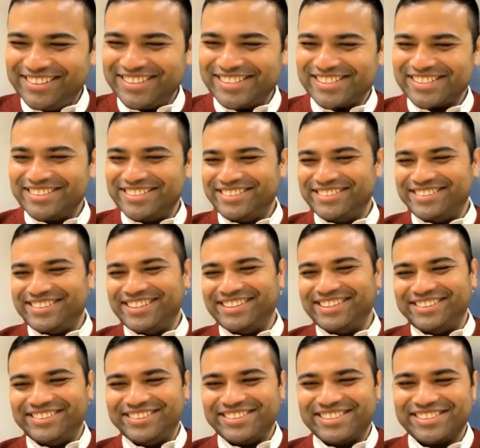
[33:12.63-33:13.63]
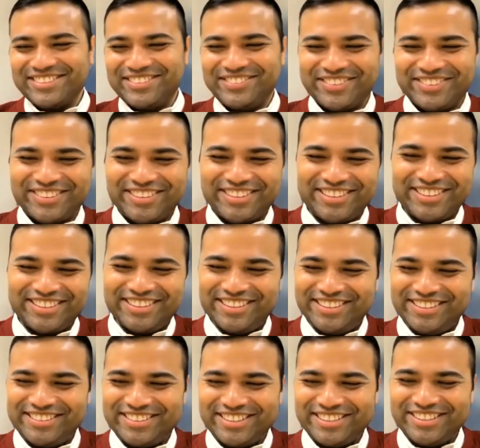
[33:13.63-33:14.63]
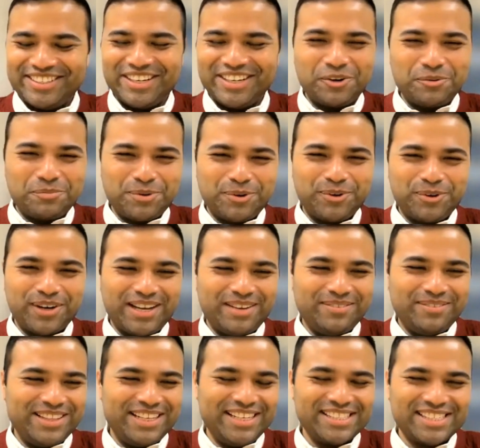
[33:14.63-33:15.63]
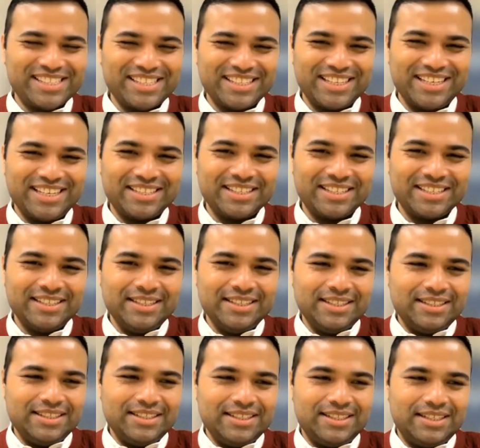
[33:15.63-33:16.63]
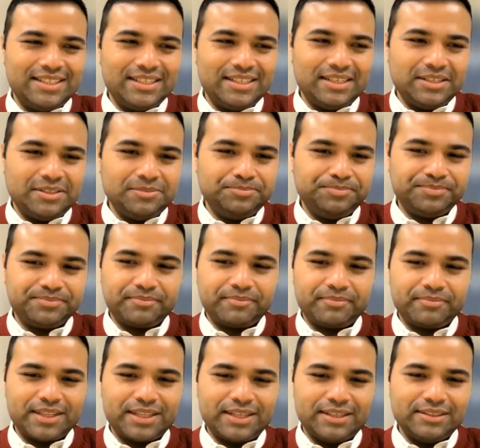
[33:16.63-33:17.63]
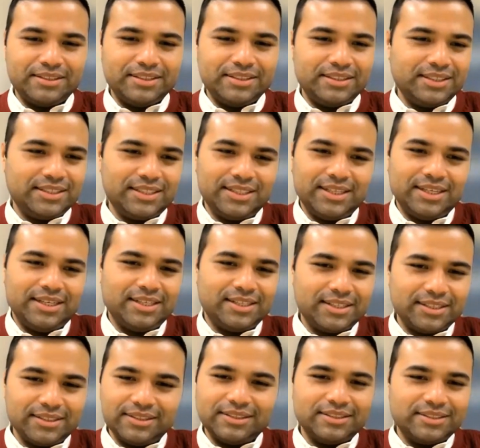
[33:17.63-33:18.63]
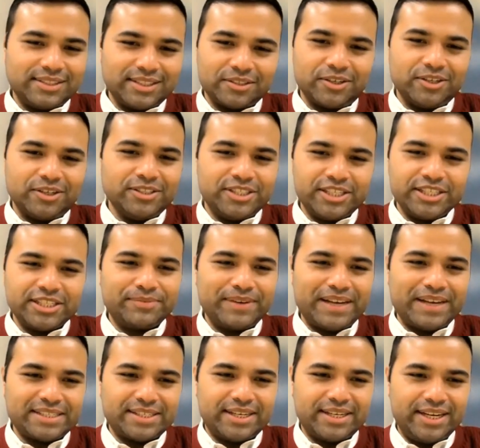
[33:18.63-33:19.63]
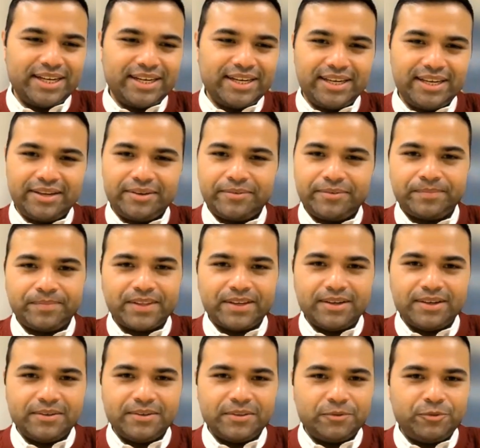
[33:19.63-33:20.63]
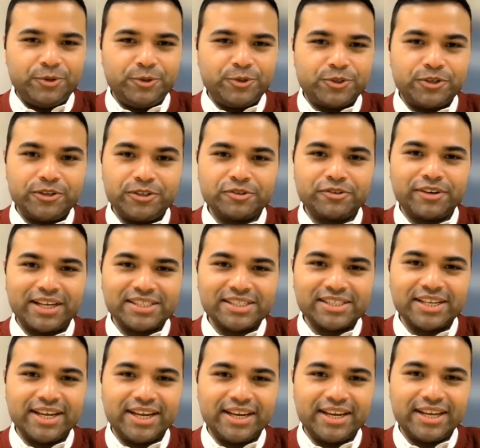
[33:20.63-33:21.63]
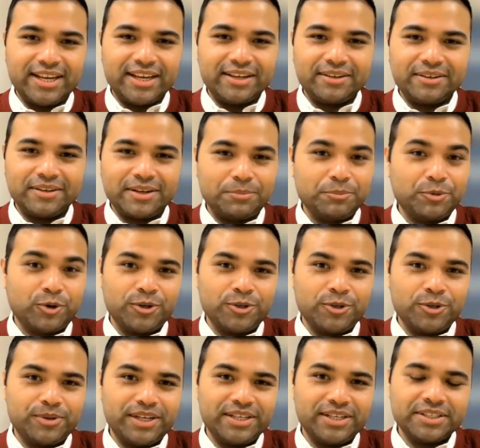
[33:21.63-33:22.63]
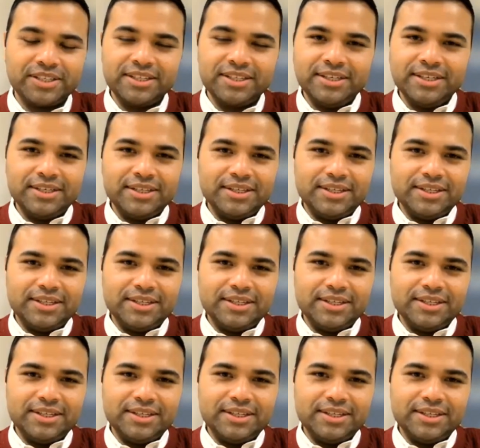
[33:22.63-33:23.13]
also for to learn how to program and things like that. And I think technology is fascinating. The future is fascinating. I'm drawn to it.